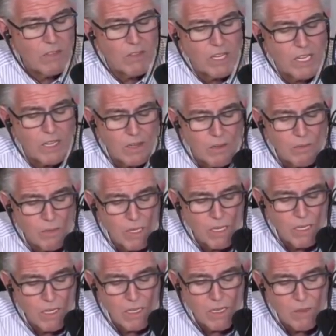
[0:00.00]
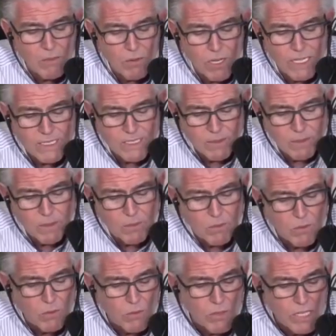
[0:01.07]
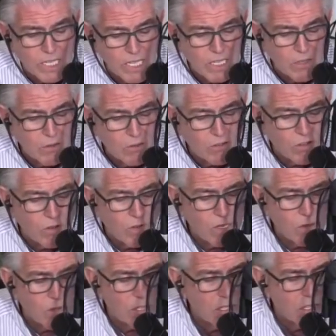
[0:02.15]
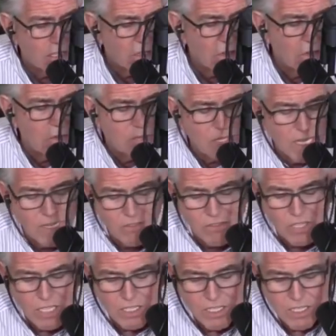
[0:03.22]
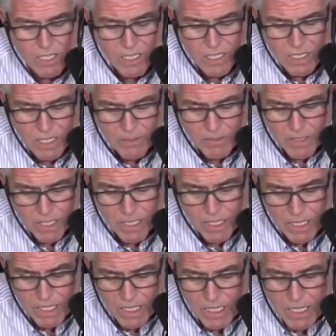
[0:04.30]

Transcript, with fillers: I think it'll be comprised of the people who are here, so I don't think they're going outside the company